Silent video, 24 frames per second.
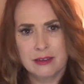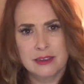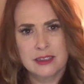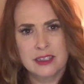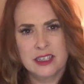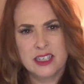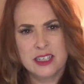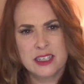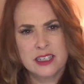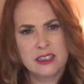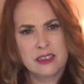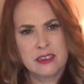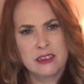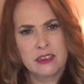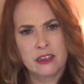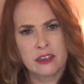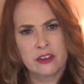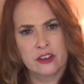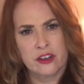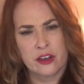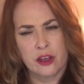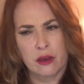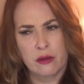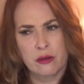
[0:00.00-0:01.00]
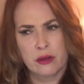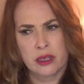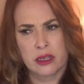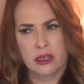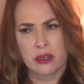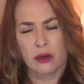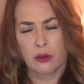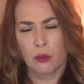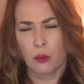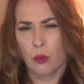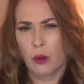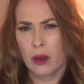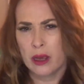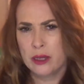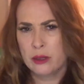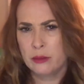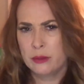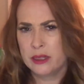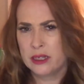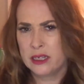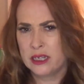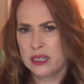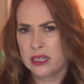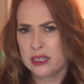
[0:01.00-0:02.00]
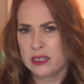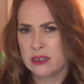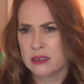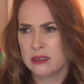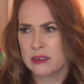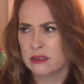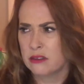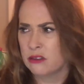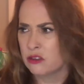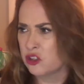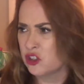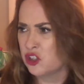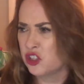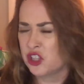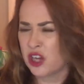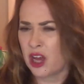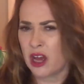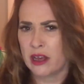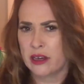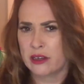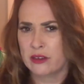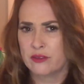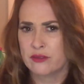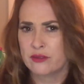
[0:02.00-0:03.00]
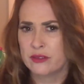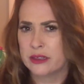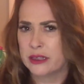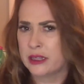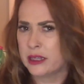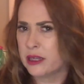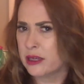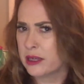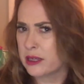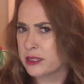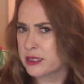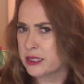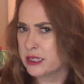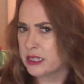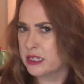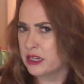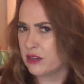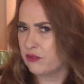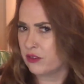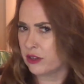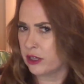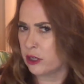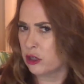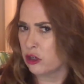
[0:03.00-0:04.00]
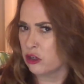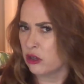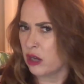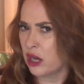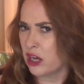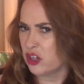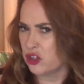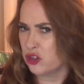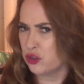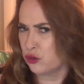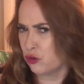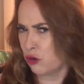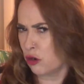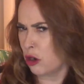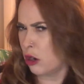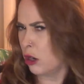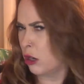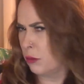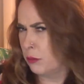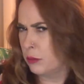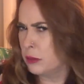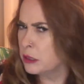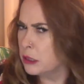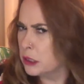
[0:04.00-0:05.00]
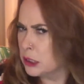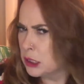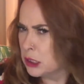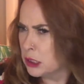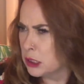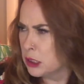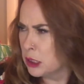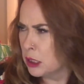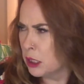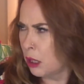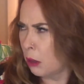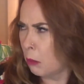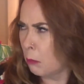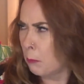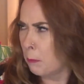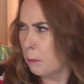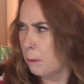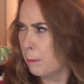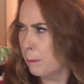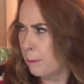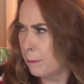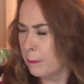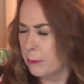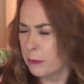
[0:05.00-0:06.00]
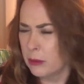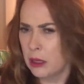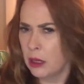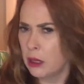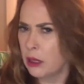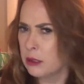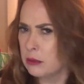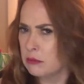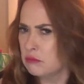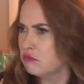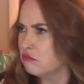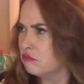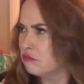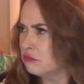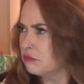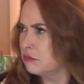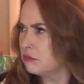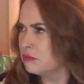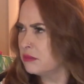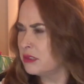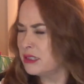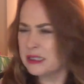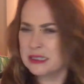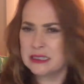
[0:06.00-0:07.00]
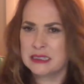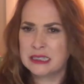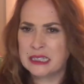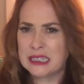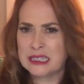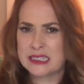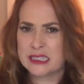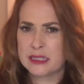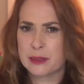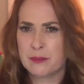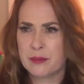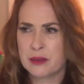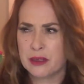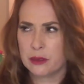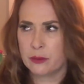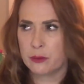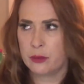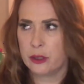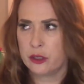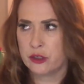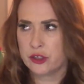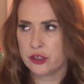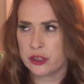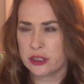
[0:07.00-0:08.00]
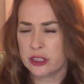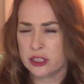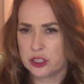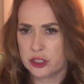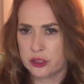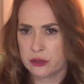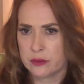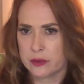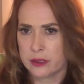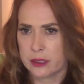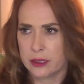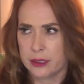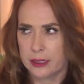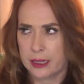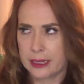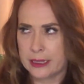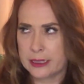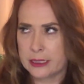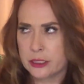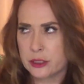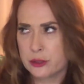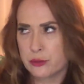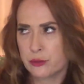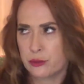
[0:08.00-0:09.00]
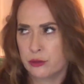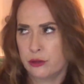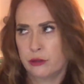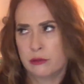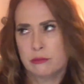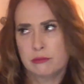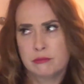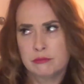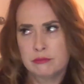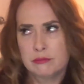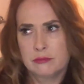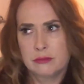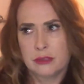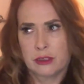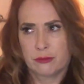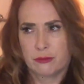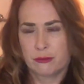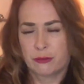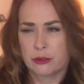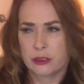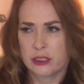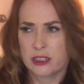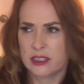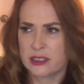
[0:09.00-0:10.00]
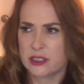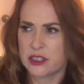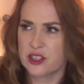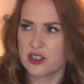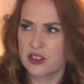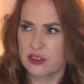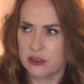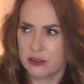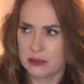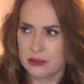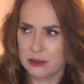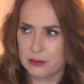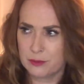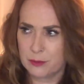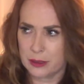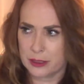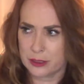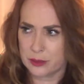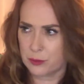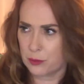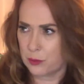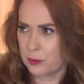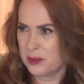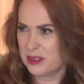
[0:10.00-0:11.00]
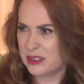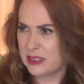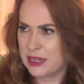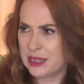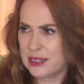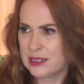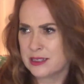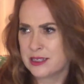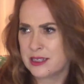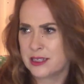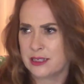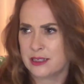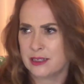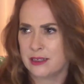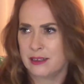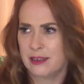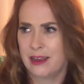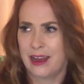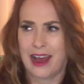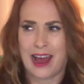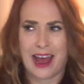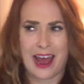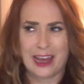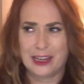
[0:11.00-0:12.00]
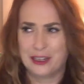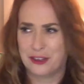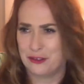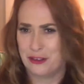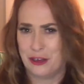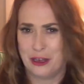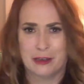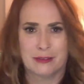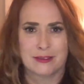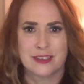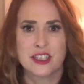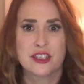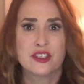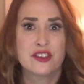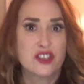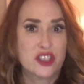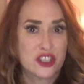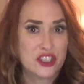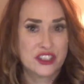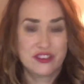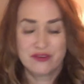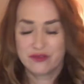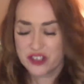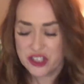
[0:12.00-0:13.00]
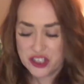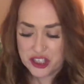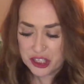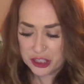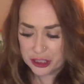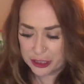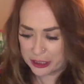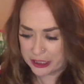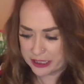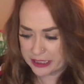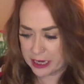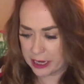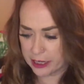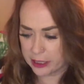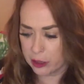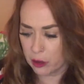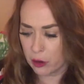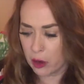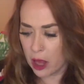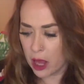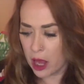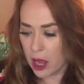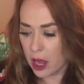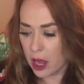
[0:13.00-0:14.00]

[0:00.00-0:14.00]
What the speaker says: Just a little note here. Why do we need a little shot of Leah sniffing her underarm? Isn't that something that we usually do in the ladies' room if we're concerned because we've been dancing? I don't know. Just a little side note.